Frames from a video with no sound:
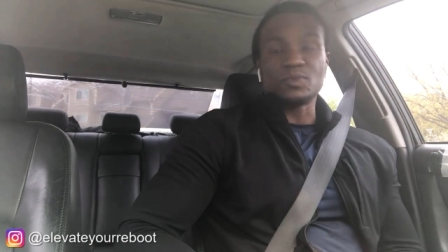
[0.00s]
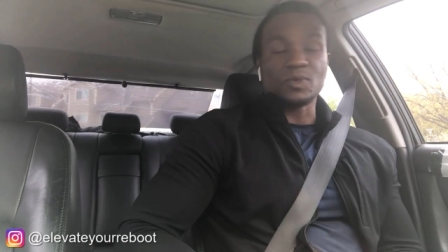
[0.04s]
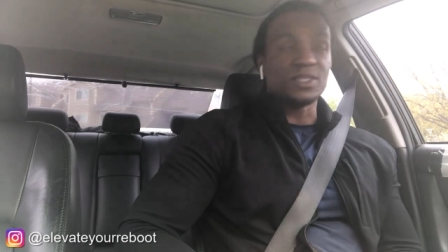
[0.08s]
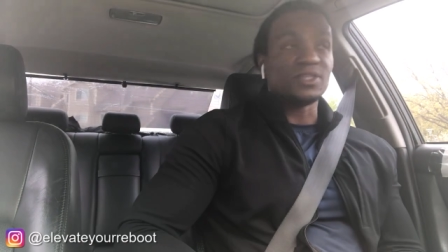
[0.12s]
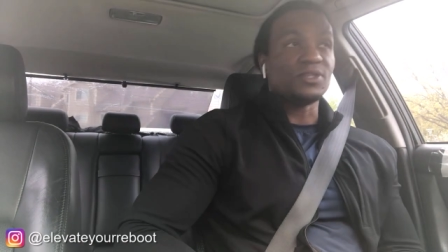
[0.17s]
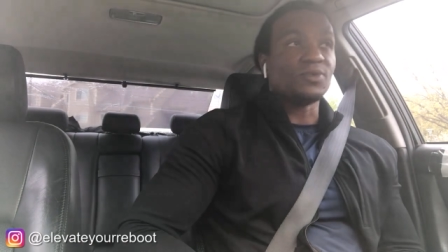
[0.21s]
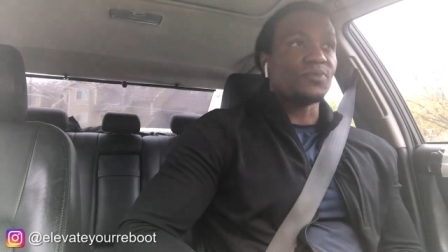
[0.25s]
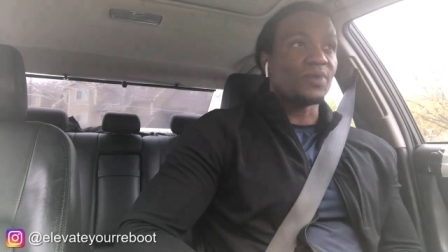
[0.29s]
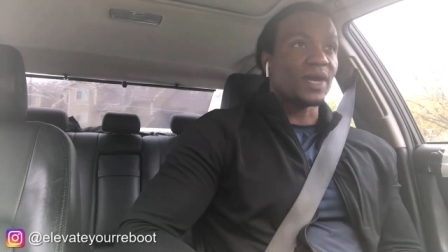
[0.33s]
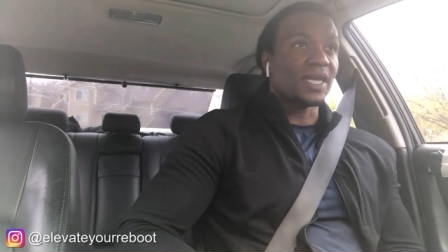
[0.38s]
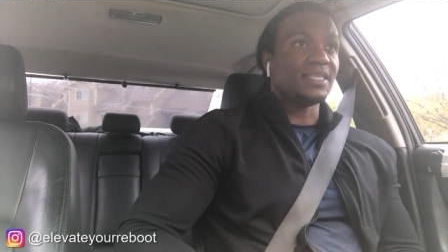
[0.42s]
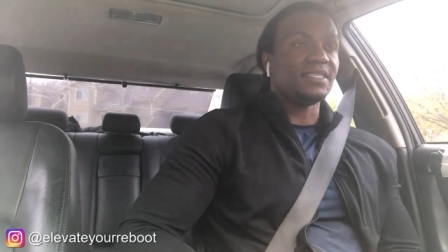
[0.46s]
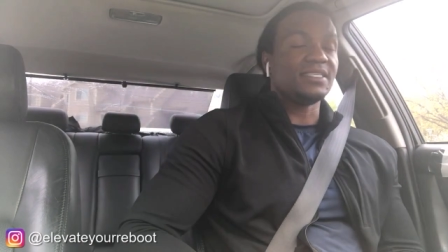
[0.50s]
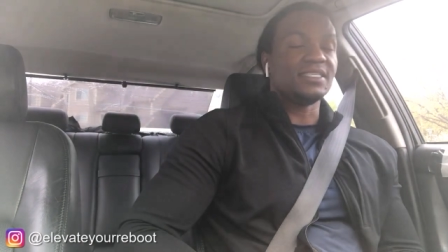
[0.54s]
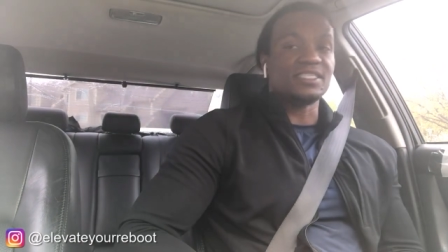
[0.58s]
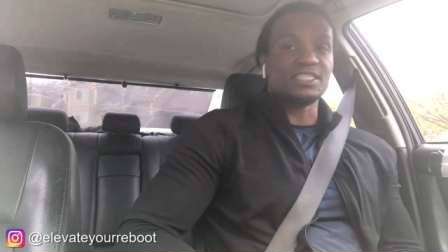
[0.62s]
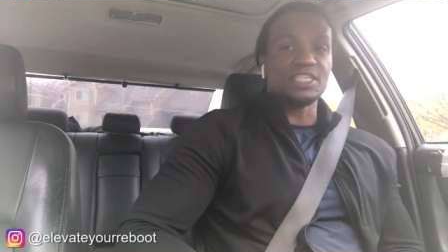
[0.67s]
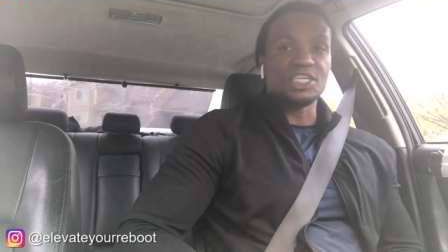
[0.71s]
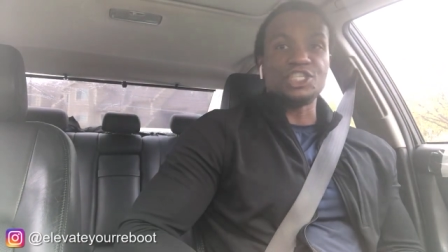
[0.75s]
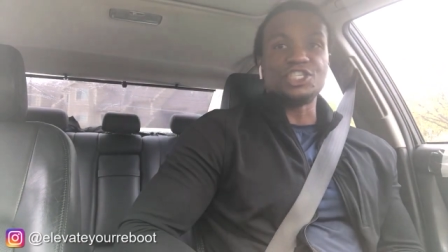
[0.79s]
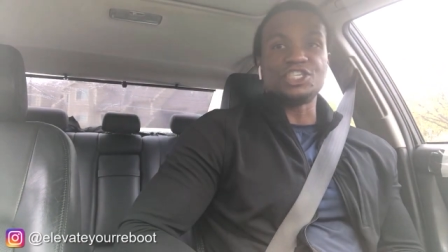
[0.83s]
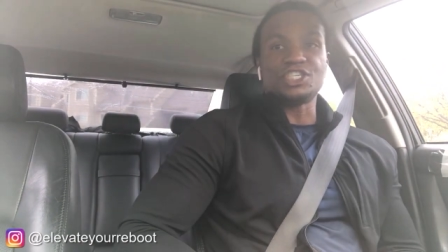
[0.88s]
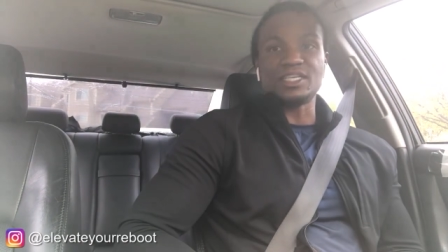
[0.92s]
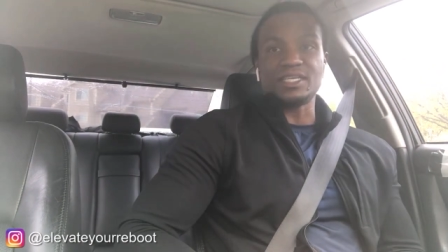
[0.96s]
what the right
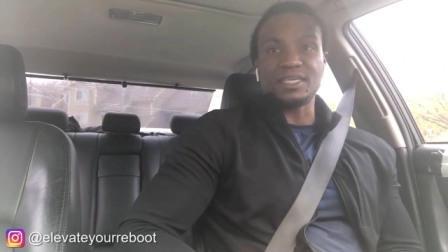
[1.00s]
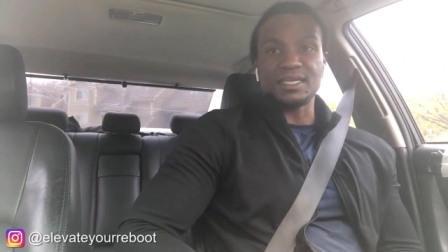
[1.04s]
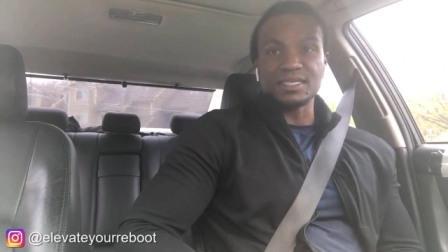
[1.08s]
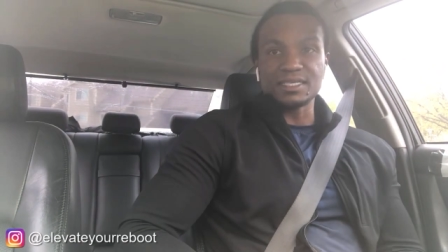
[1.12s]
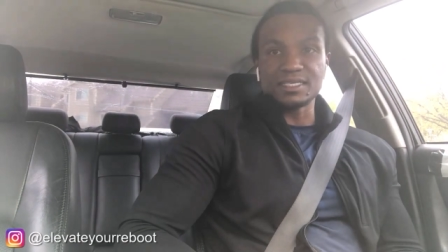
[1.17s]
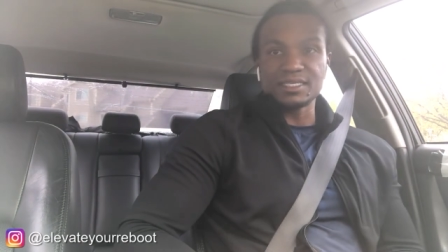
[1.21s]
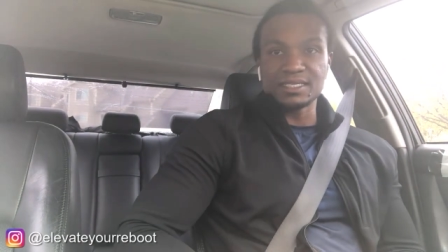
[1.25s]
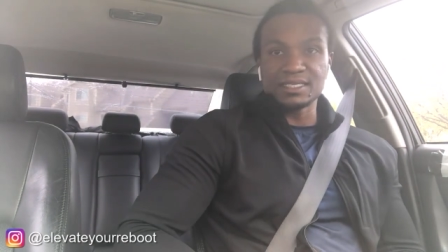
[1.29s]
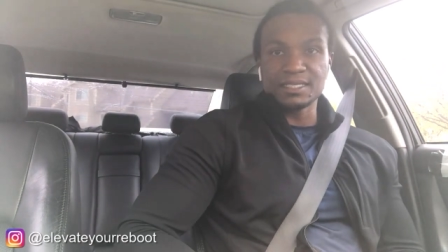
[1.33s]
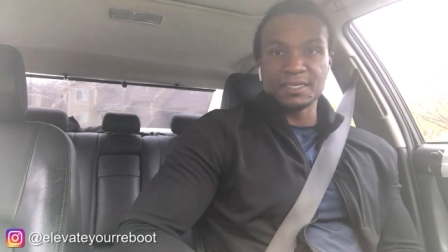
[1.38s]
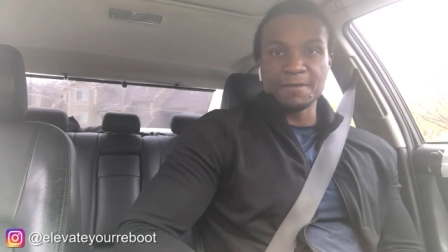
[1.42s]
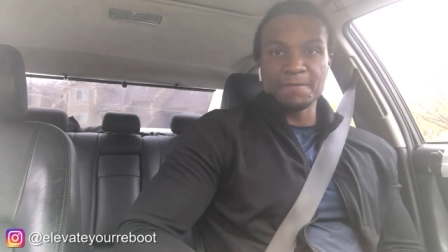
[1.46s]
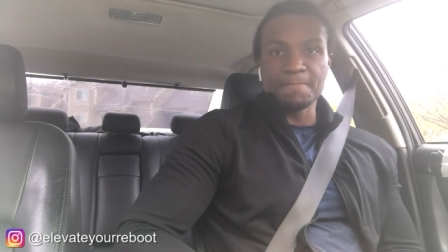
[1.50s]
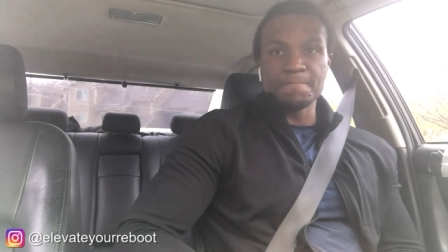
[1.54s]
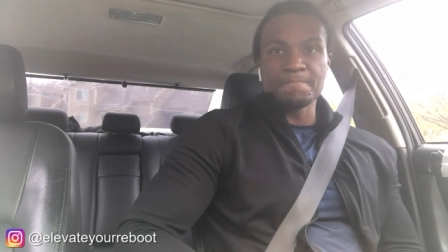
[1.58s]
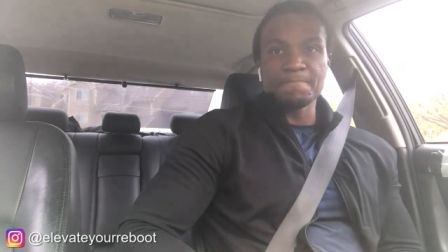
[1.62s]
decision is,